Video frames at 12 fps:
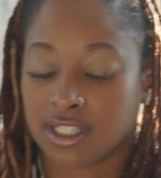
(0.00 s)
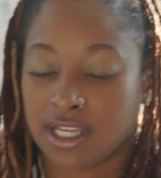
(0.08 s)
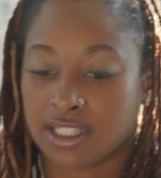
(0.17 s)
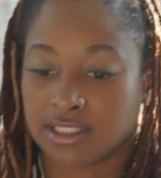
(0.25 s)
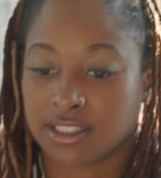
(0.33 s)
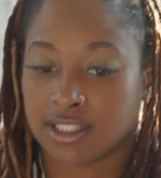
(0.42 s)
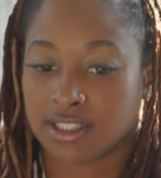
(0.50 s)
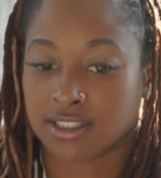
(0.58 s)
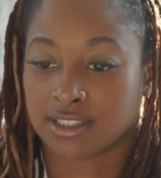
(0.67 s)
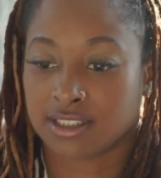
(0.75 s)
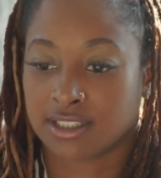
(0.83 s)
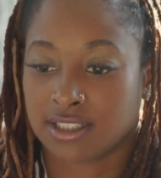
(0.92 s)
and
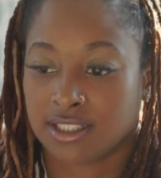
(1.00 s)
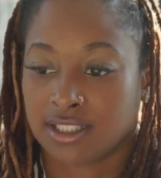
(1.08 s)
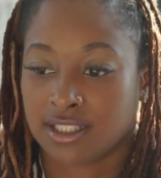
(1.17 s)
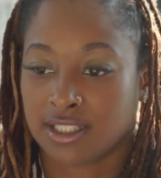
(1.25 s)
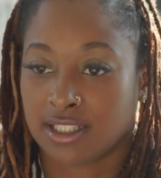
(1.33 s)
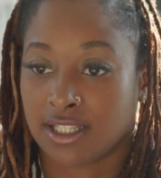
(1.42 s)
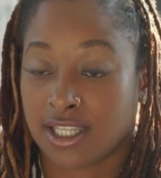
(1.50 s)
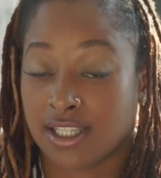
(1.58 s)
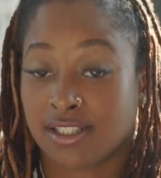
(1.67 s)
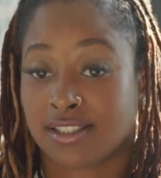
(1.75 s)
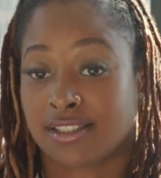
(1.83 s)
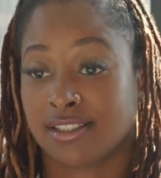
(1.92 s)

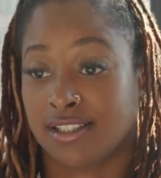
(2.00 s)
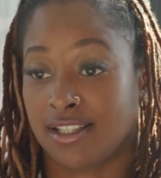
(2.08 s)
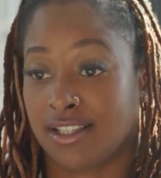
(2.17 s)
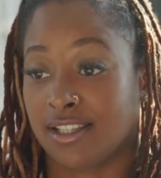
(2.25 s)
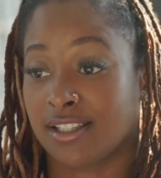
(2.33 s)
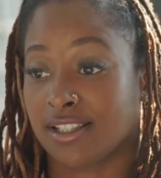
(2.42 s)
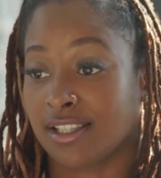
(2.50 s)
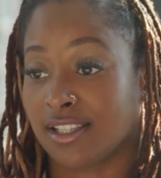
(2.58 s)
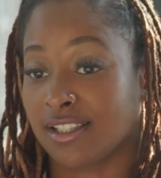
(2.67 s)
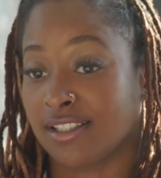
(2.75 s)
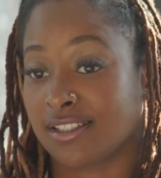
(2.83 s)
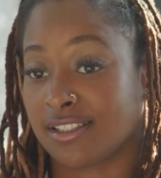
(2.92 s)

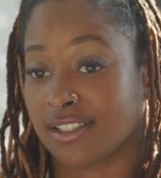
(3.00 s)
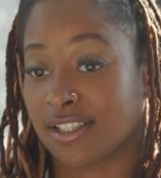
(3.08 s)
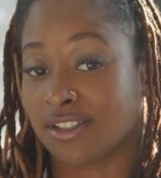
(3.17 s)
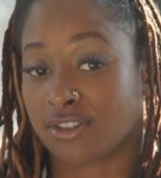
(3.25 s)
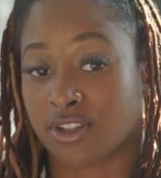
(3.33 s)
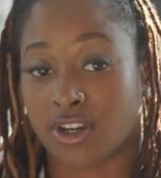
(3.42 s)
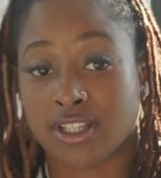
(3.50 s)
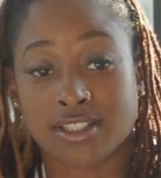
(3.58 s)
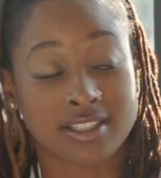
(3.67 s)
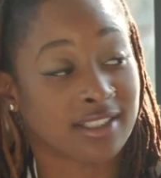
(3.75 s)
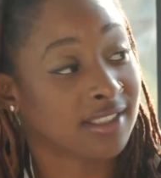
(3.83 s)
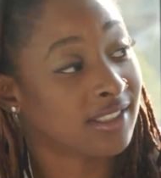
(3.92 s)
it's
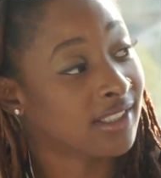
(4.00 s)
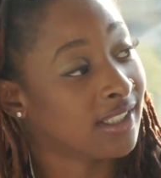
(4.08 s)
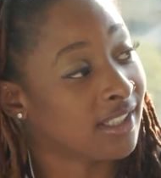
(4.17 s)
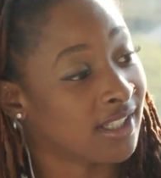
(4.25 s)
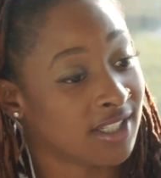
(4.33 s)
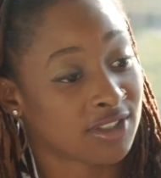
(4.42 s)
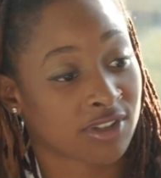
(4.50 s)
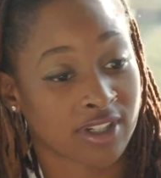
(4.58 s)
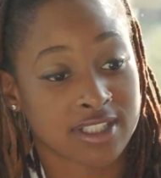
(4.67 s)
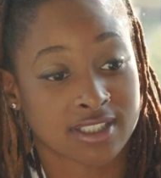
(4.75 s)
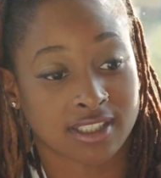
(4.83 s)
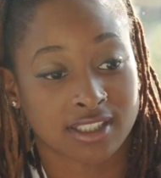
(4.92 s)
crazy. It's
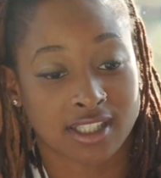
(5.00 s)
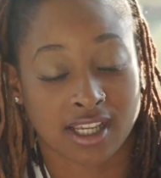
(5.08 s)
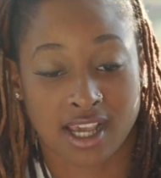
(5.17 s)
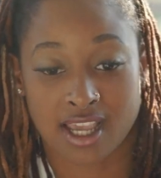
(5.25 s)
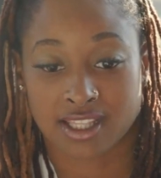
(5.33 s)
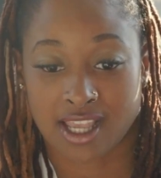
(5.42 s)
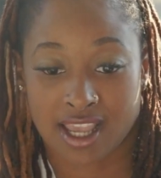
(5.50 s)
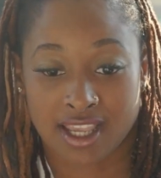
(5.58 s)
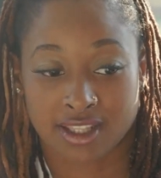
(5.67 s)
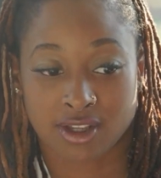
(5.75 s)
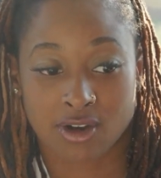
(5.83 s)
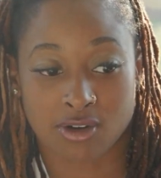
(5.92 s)
crazy. Like I
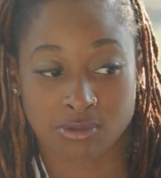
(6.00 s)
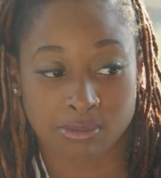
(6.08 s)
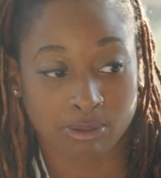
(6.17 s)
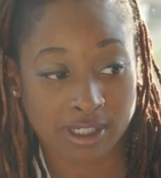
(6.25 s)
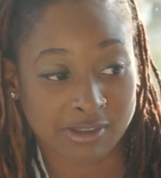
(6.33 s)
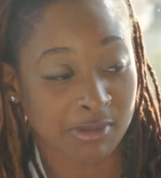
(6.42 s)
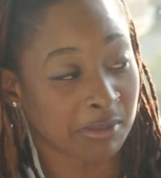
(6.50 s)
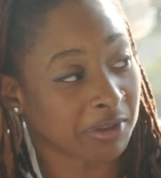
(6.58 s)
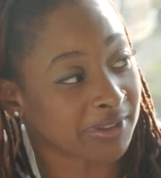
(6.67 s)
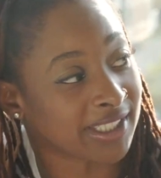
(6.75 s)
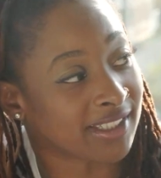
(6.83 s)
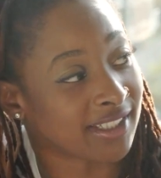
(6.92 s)
had the whole repressed
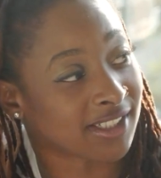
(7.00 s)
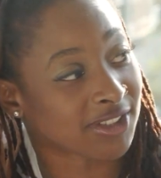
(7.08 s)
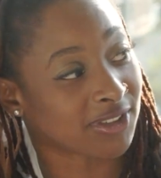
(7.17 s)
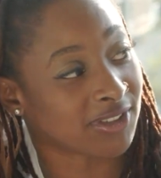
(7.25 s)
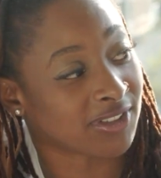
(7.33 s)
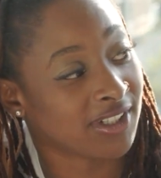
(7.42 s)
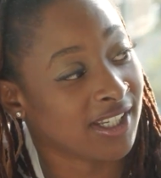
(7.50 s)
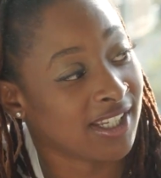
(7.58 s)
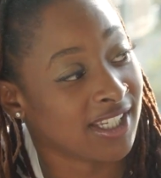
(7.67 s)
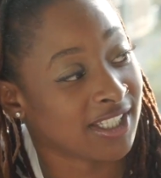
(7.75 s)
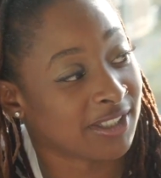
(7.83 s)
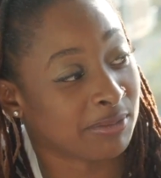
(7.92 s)
memory thing, so
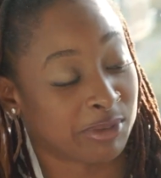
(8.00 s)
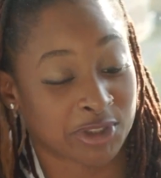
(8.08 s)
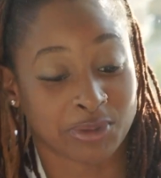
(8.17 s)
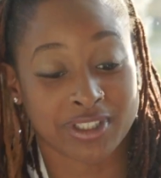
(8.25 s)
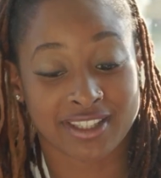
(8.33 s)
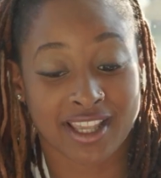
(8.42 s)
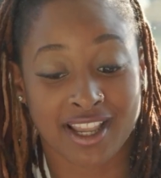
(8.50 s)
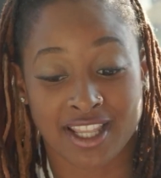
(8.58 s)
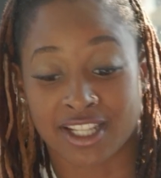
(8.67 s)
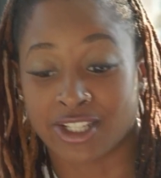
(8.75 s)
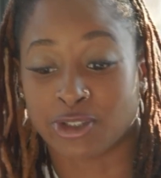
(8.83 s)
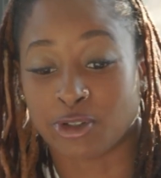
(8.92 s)
between that
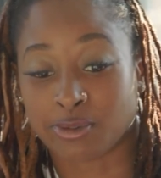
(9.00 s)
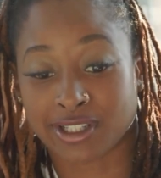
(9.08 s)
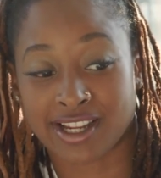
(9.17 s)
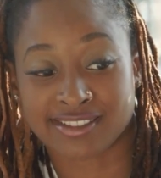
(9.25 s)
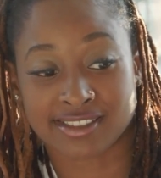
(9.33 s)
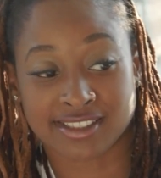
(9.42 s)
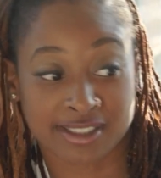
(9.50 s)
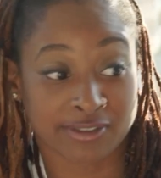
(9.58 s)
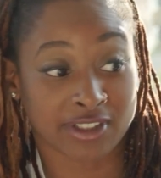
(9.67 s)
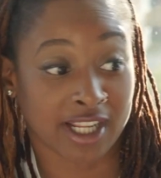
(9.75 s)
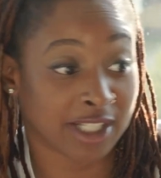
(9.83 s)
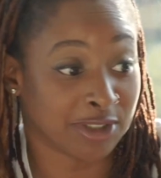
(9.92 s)
and then normalizing the stuff
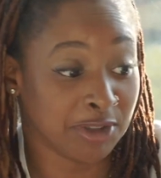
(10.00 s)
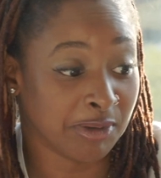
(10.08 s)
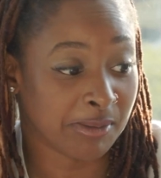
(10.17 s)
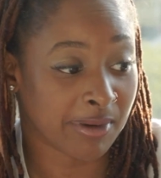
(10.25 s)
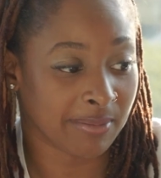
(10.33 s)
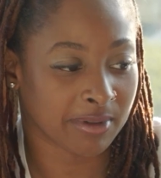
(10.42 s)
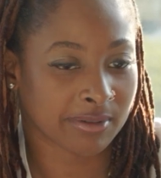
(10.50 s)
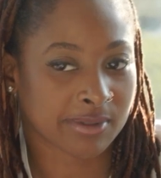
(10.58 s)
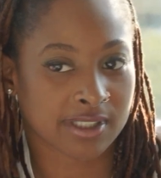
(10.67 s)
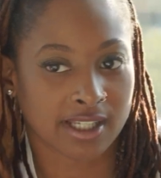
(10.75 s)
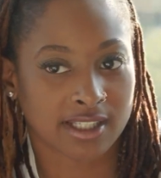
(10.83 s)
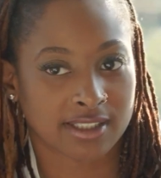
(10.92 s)
that I do remember, it
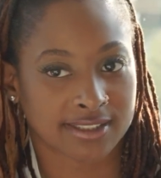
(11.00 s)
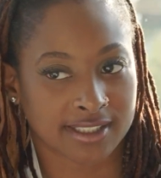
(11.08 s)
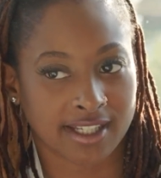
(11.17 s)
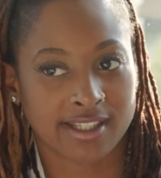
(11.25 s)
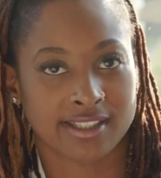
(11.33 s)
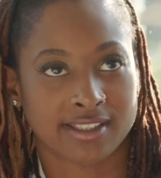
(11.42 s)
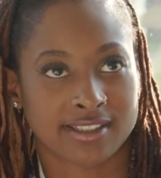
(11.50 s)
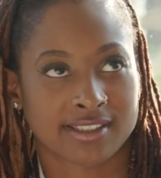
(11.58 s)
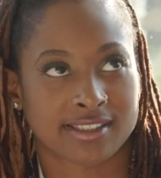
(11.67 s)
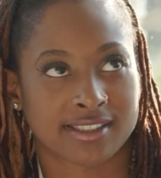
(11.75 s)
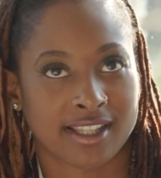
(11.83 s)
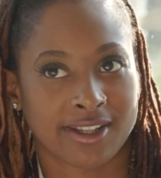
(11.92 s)
was like, that
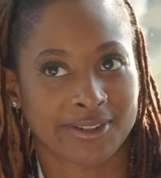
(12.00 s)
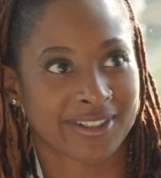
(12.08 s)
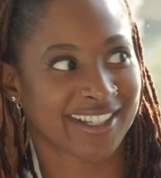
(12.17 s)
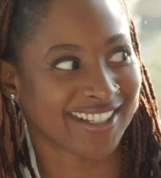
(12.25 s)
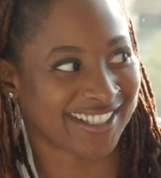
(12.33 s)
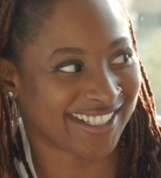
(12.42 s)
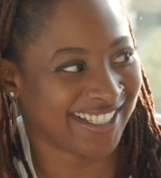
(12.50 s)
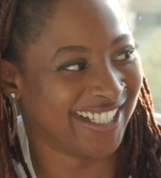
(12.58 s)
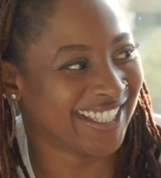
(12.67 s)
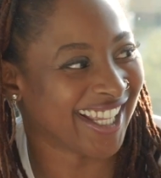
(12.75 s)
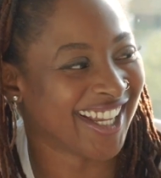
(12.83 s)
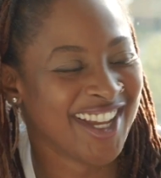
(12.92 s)
is not okay.
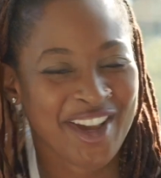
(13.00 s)
Like,